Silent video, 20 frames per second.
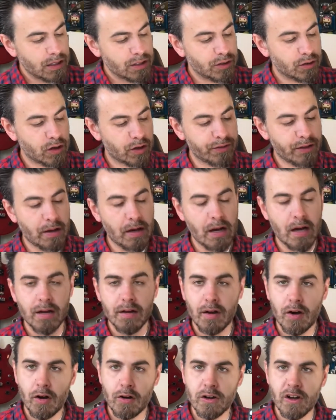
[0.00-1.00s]
You've got the
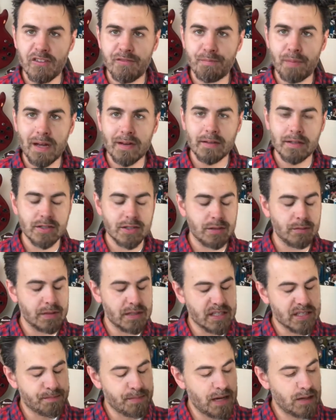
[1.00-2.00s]
on-off button, as you would
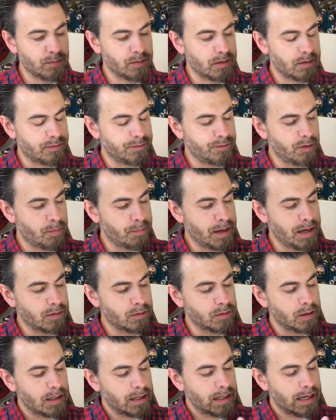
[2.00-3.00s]
expect with a foot
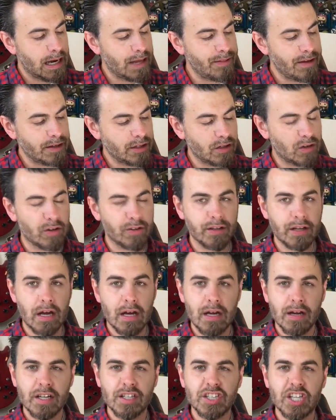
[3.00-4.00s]
pedal, and then you've got the
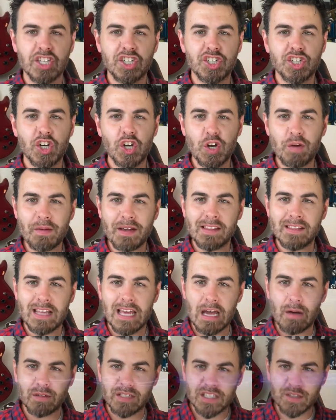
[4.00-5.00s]
tube in
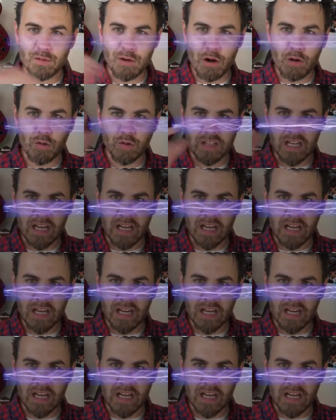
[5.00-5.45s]
there, which is where all